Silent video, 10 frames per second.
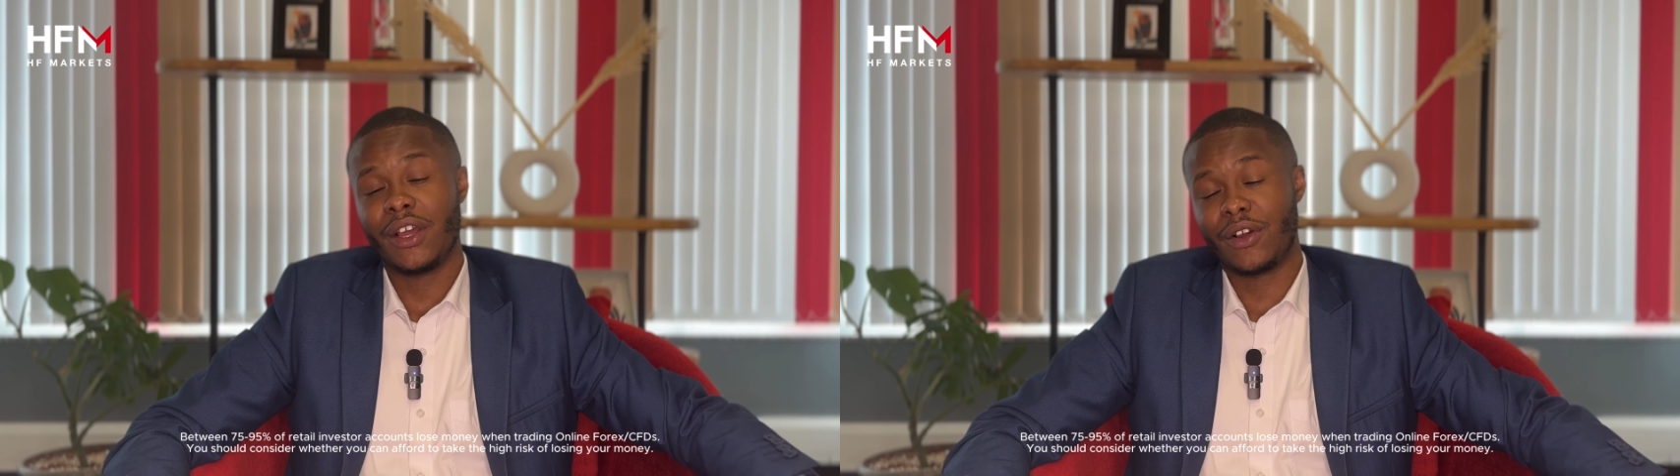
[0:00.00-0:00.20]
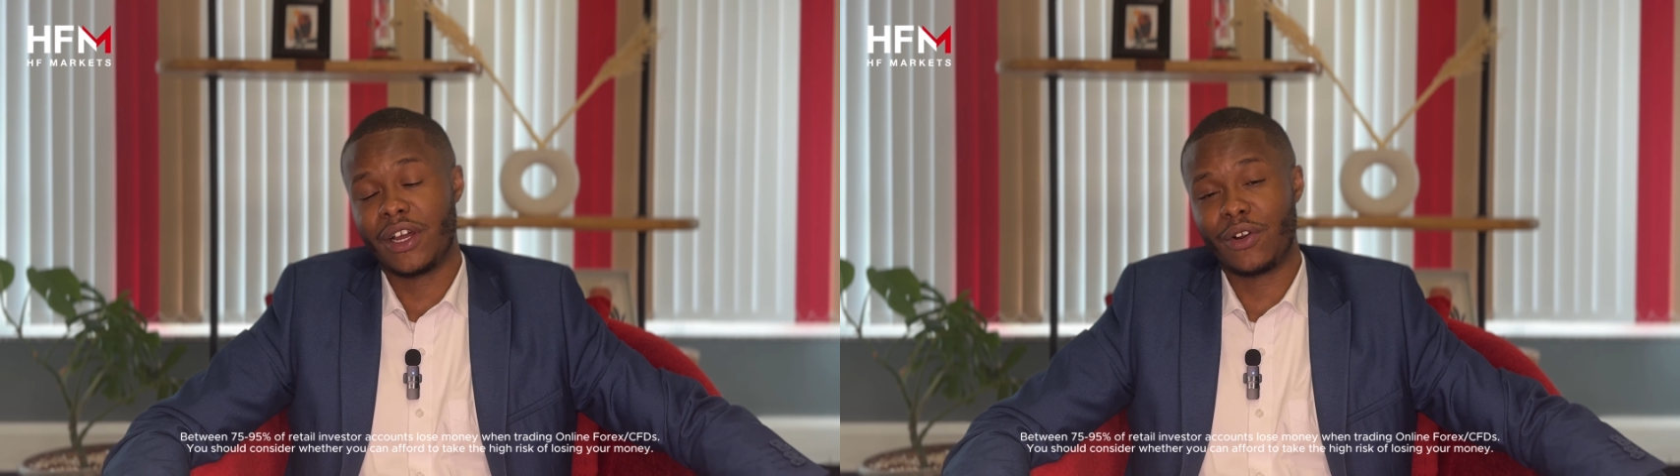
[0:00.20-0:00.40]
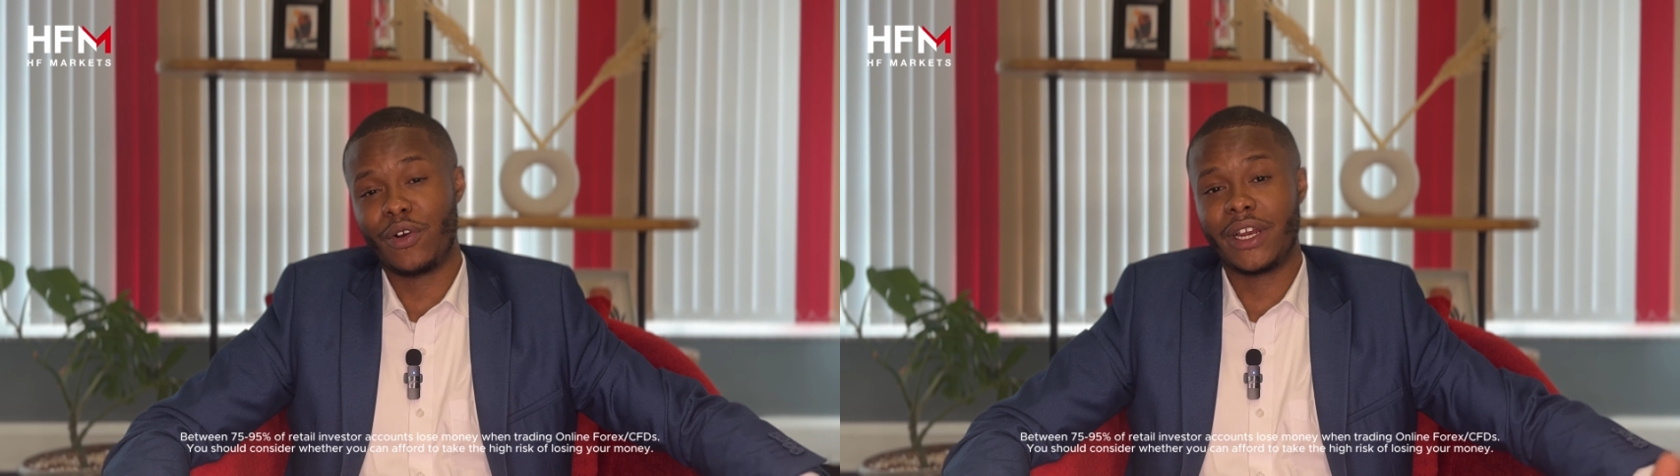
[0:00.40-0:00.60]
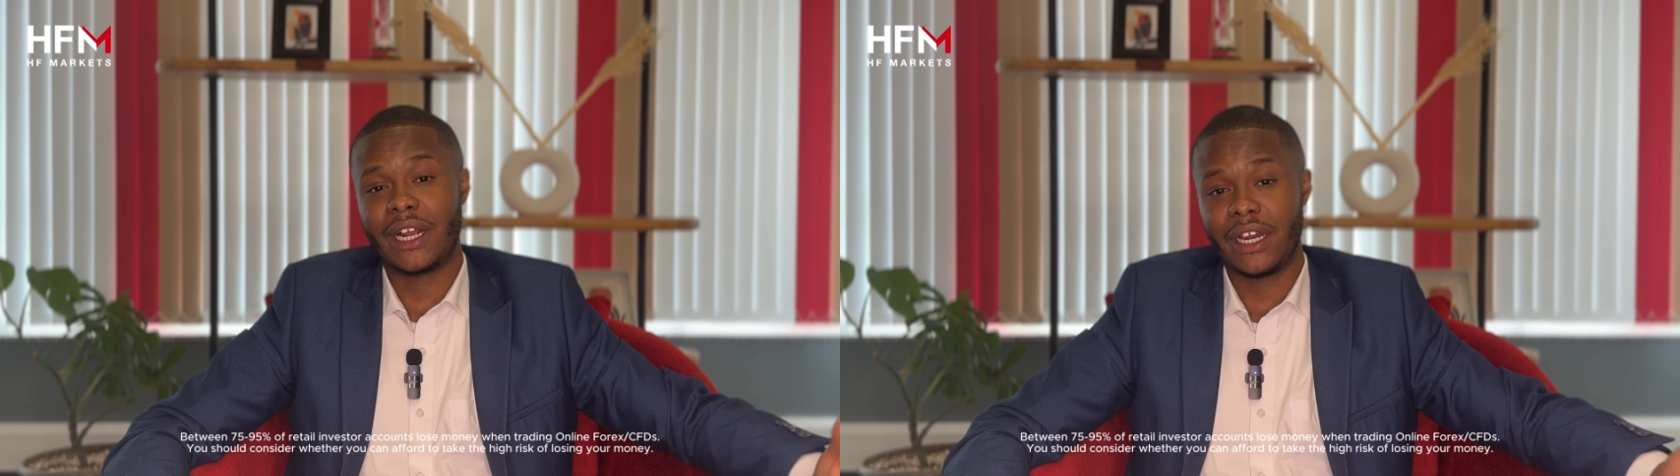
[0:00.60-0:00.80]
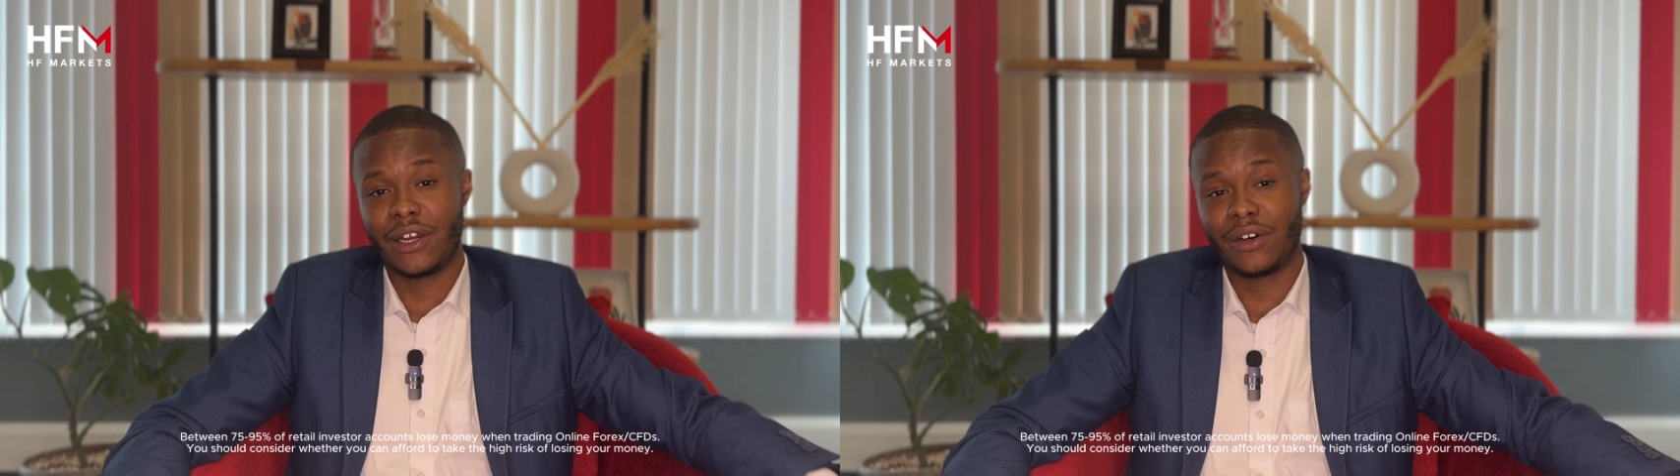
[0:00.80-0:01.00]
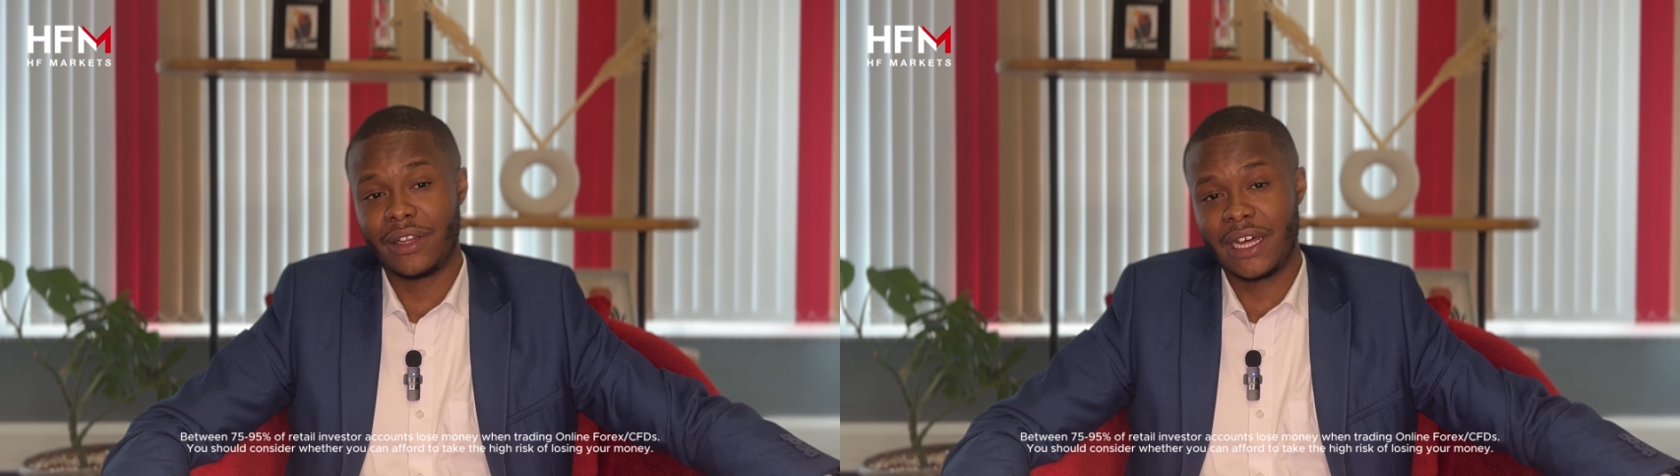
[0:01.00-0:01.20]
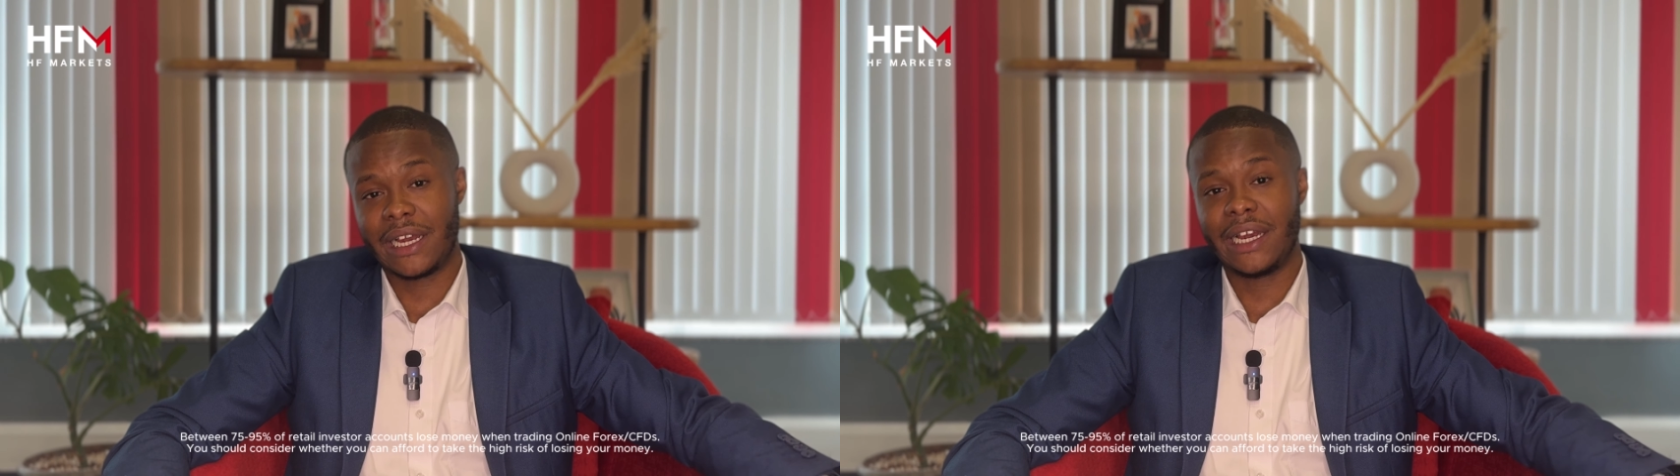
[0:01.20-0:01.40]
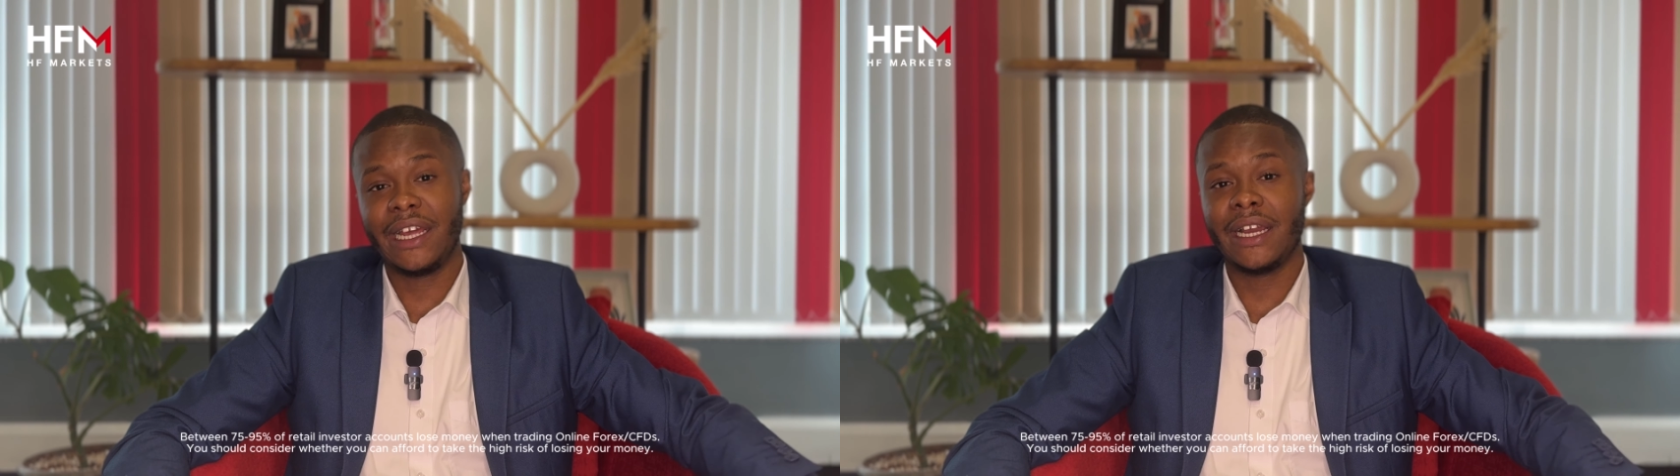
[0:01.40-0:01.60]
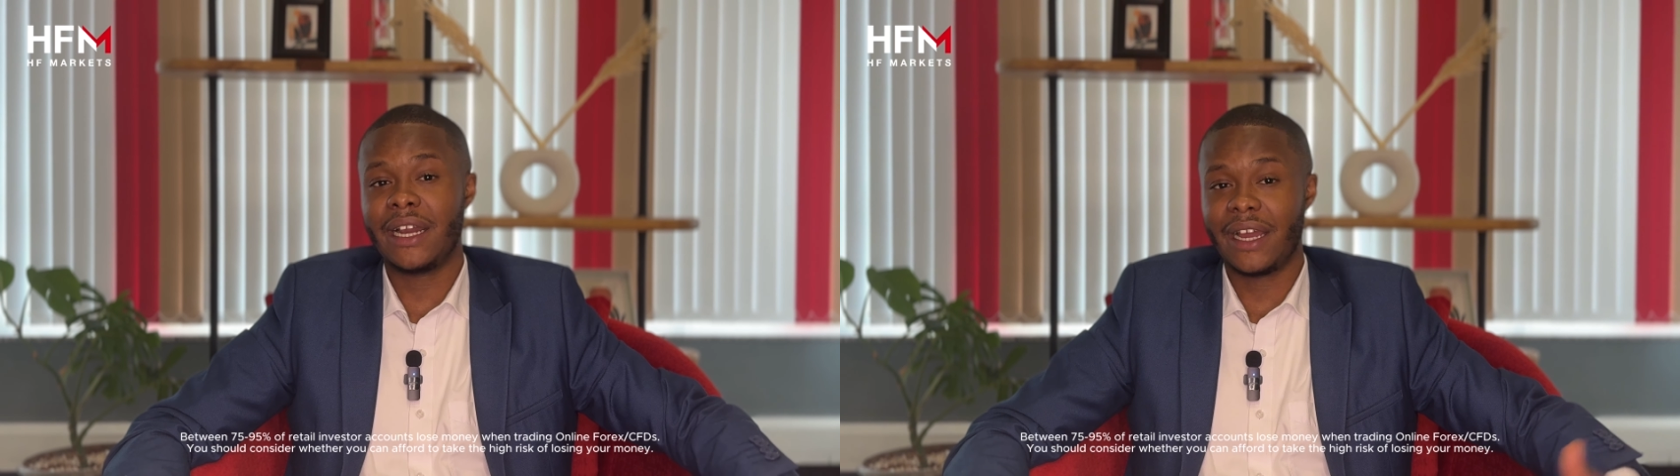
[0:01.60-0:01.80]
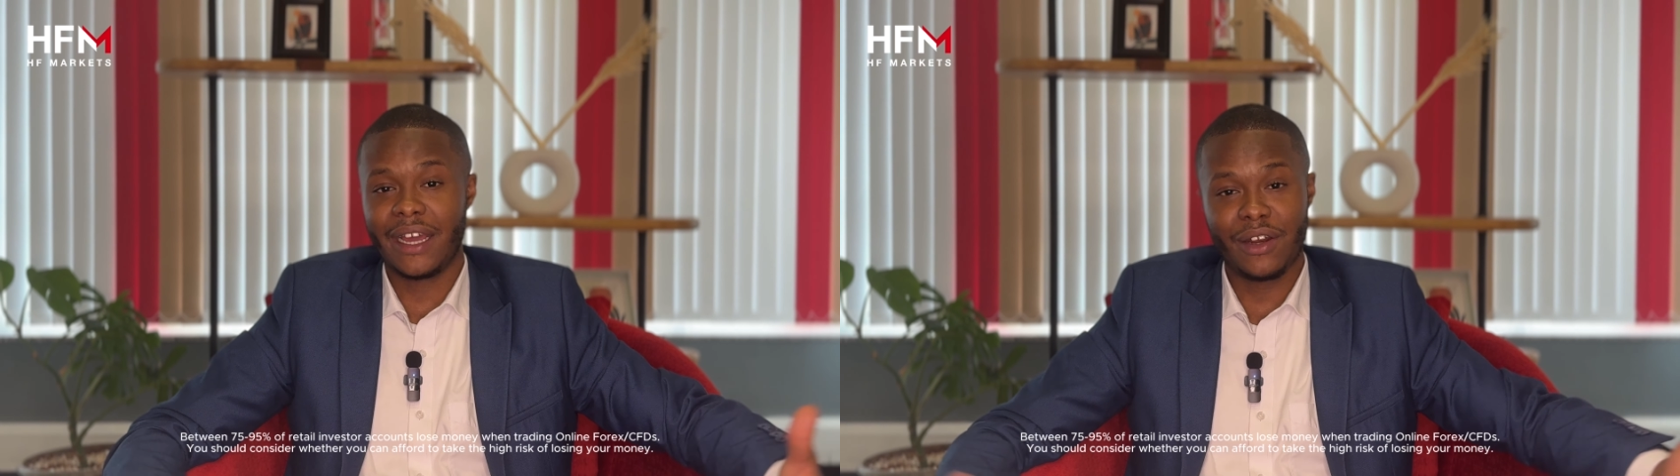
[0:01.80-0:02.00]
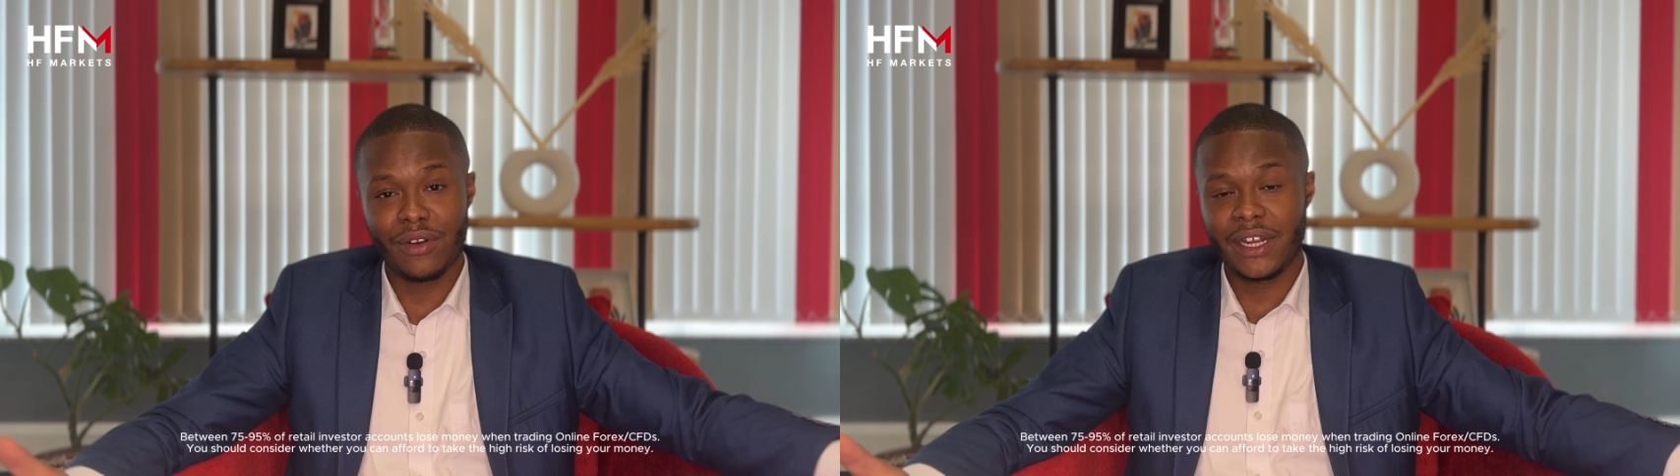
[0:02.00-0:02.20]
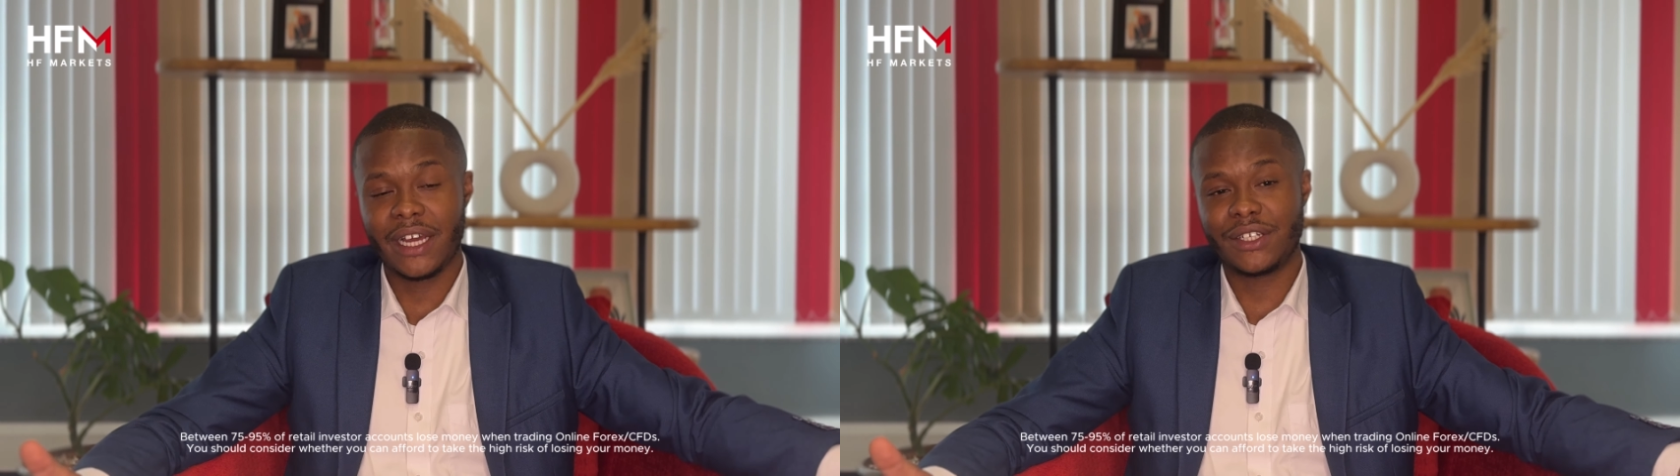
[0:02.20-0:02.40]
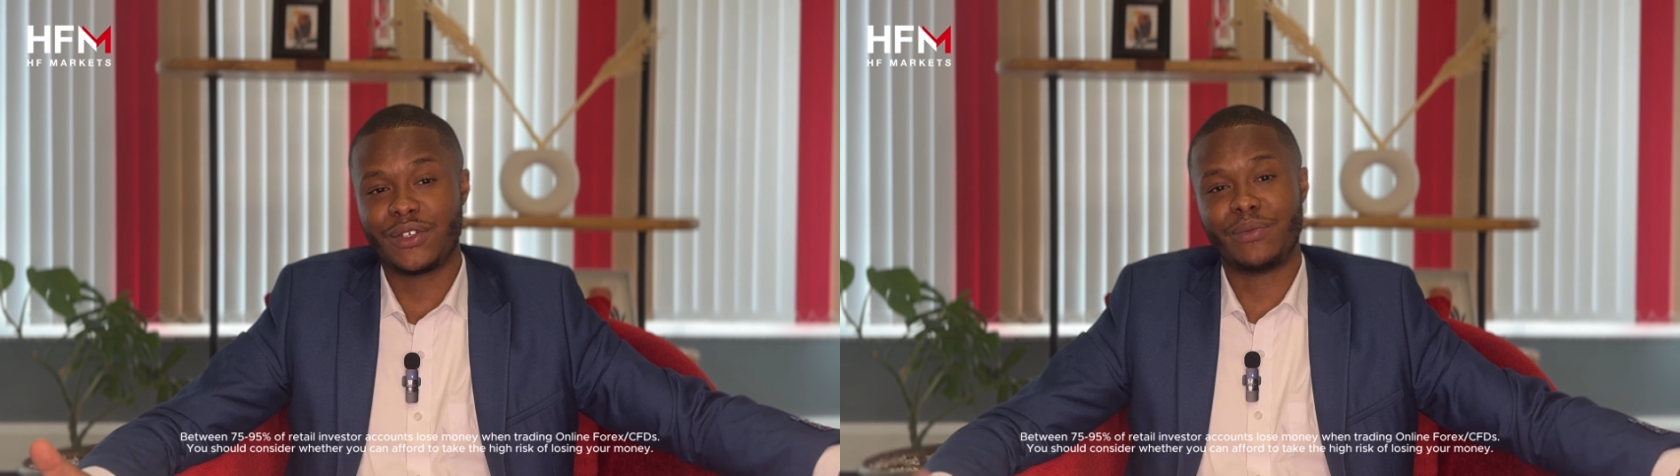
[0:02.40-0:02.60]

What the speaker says: You can go and click that link and we'll get to